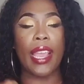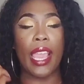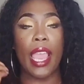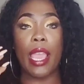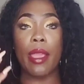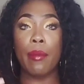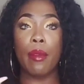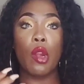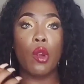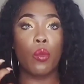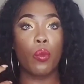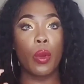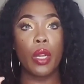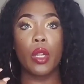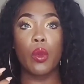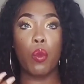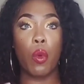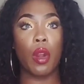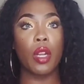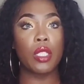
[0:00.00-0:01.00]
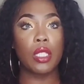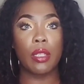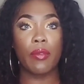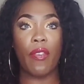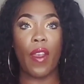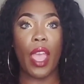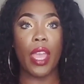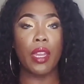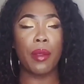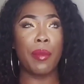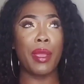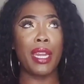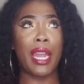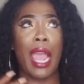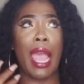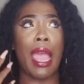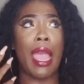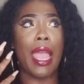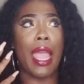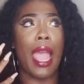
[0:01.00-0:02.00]
came here really wanted to find them, and
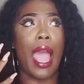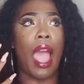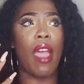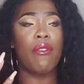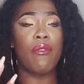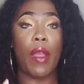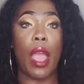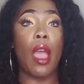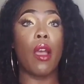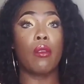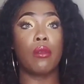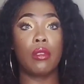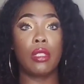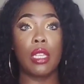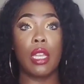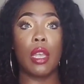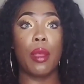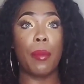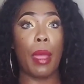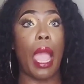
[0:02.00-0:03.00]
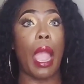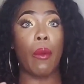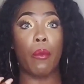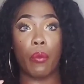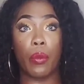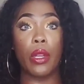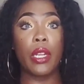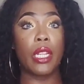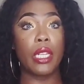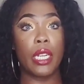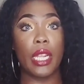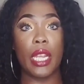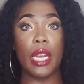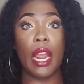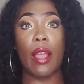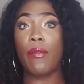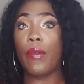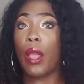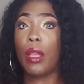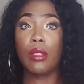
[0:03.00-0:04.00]
I found some. I really did.
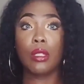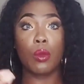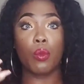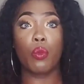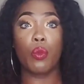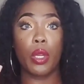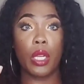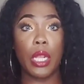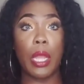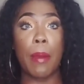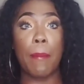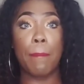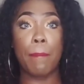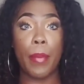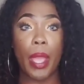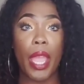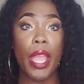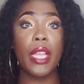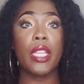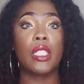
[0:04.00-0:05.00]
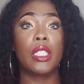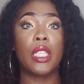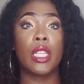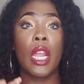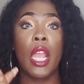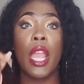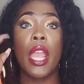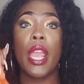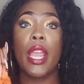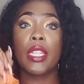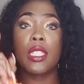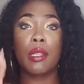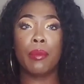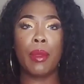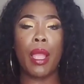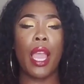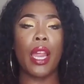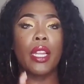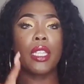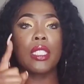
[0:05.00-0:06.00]
I found some really amazing, and to be
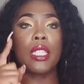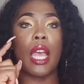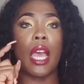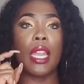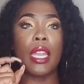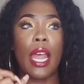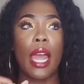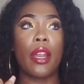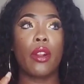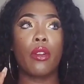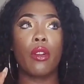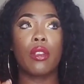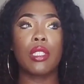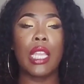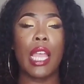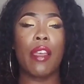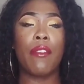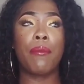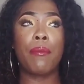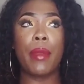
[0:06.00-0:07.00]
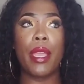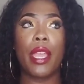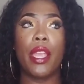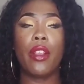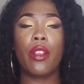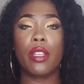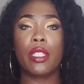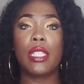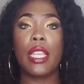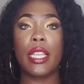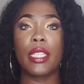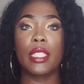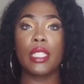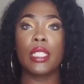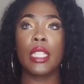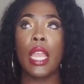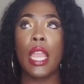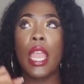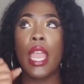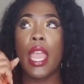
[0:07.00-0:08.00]
honest, a lot of girls haven't met here in Texas.
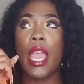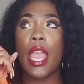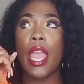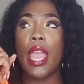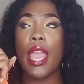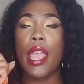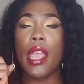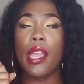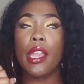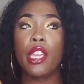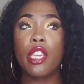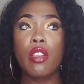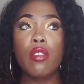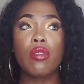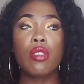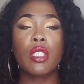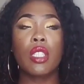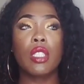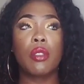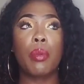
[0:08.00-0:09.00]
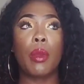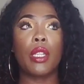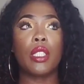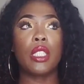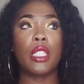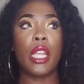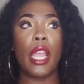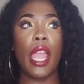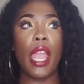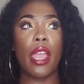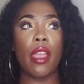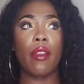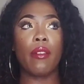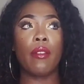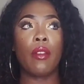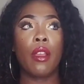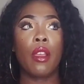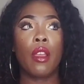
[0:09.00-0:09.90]
Houston especially had